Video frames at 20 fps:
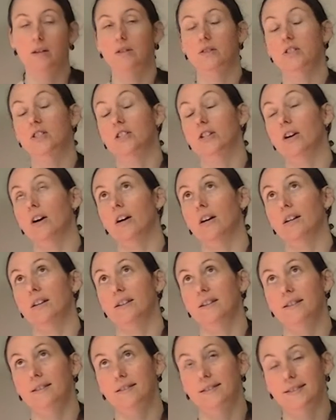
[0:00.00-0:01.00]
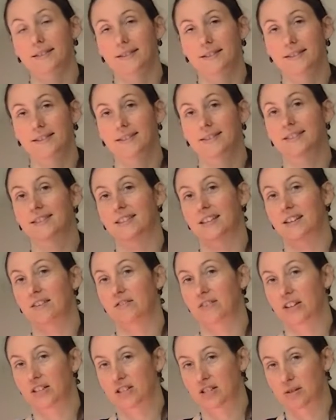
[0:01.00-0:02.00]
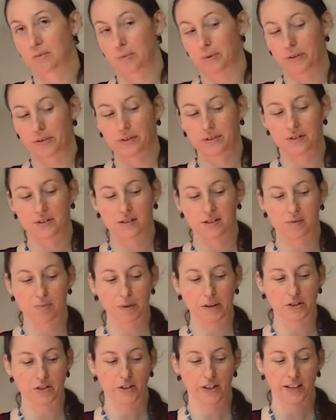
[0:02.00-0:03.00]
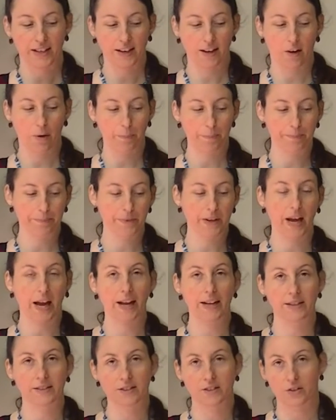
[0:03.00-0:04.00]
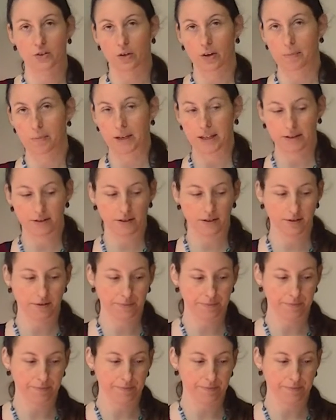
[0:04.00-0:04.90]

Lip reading: chocolate, sea vegetables, especially kelp, and soybeans.